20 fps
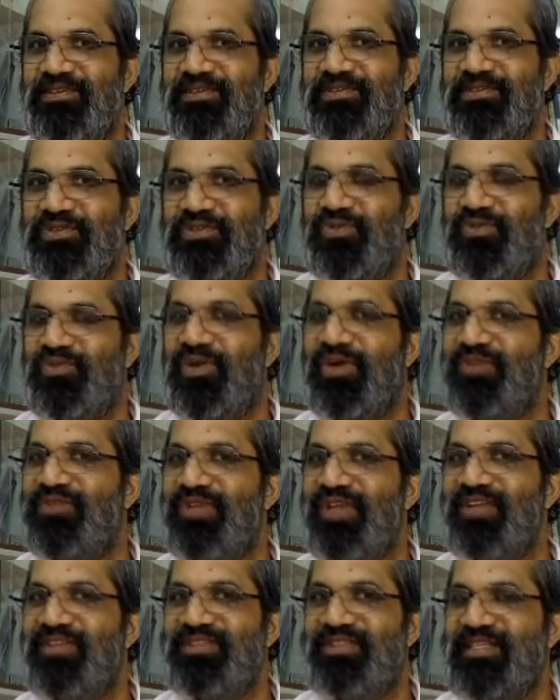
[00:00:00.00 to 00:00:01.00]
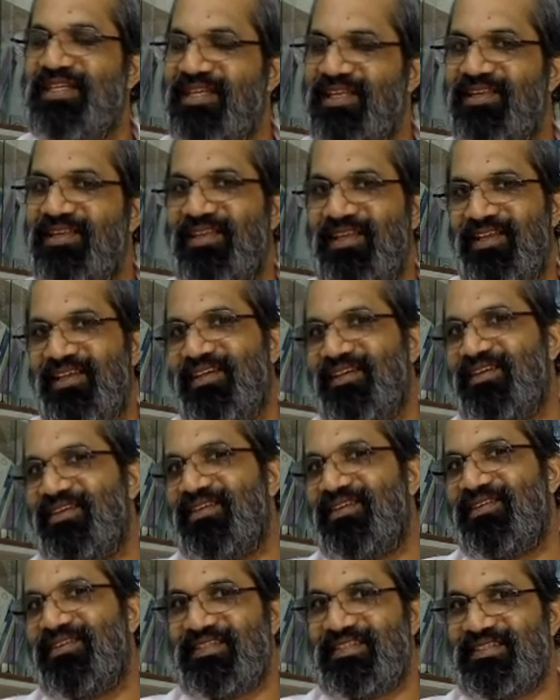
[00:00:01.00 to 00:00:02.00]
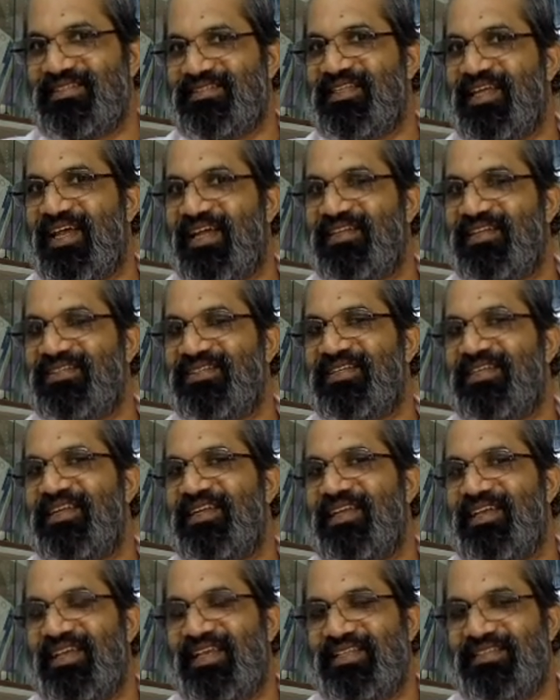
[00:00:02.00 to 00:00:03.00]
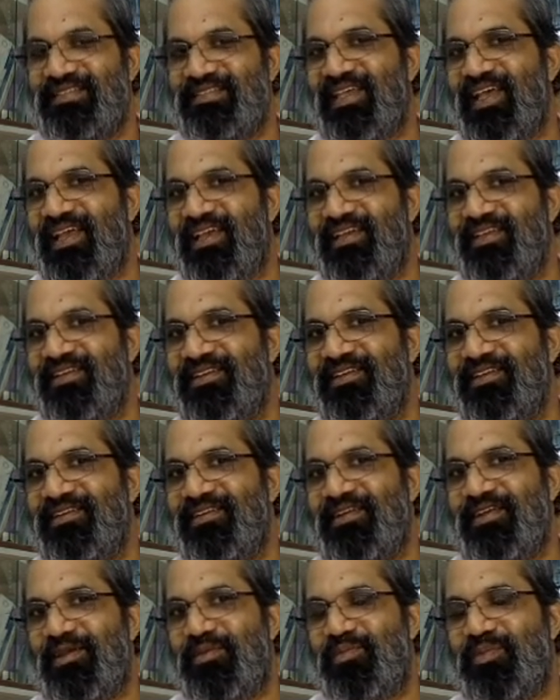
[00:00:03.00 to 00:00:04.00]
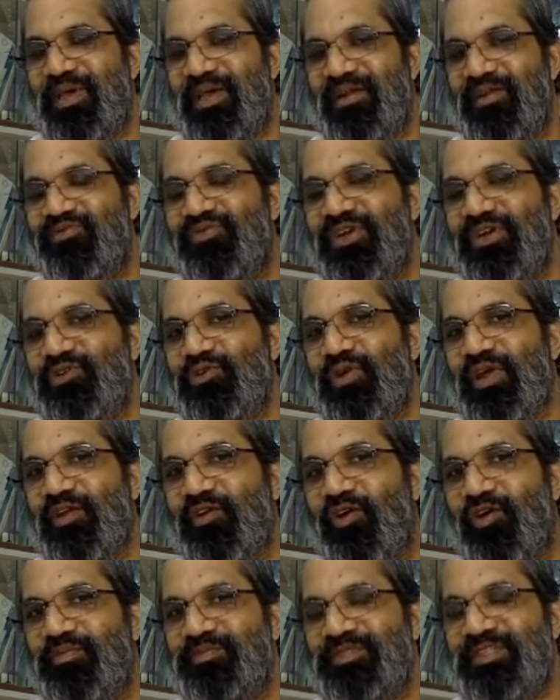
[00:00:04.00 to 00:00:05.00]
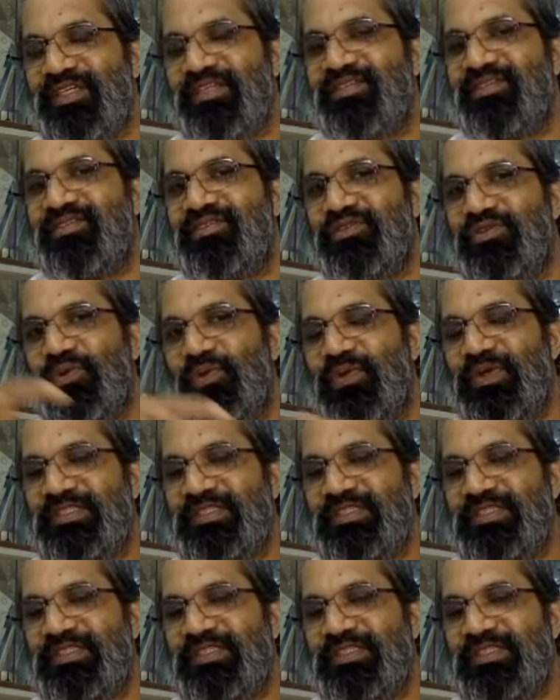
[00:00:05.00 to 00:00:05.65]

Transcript: So what we have seen here is that a sign may refer to an object through